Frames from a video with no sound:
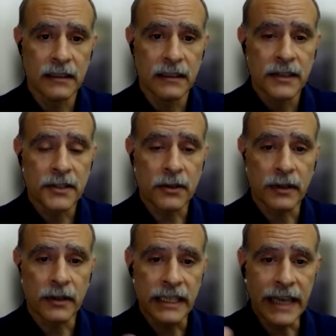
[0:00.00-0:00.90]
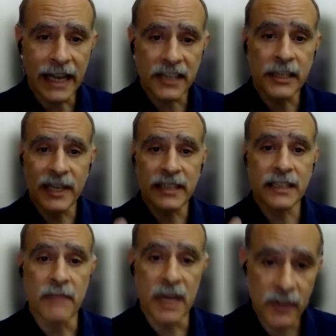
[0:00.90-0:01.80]
So he actually went
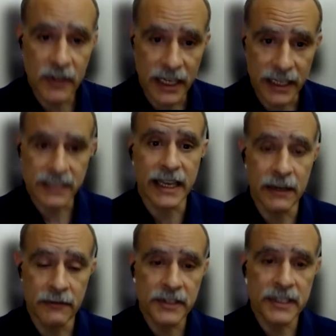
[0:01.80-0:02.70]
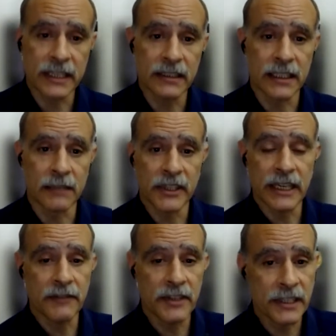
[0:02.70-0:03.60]
and memorized every single number in
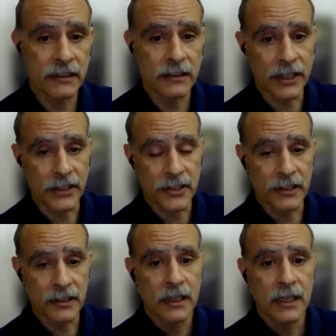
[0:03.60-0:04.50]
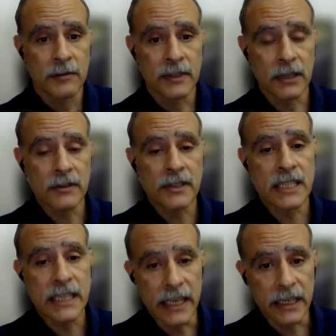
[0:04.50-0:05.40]
every single location without
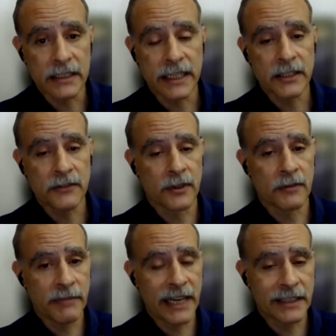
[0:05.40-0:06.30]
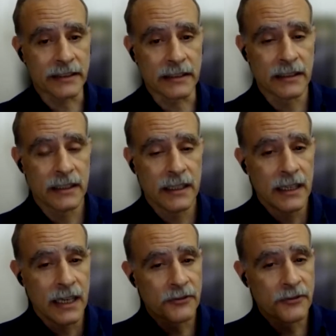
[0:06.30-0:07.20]
seeing that it formed a pattern.
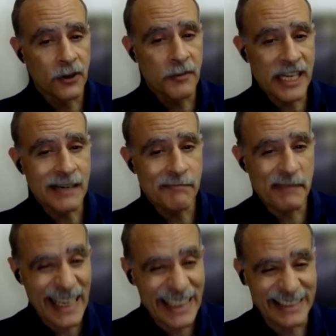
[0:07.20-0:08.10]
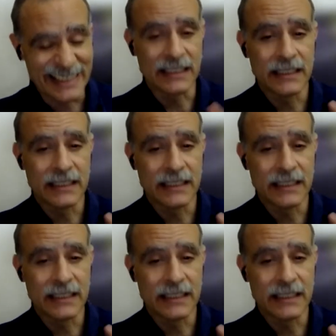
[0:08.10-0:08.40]
And forming a pattern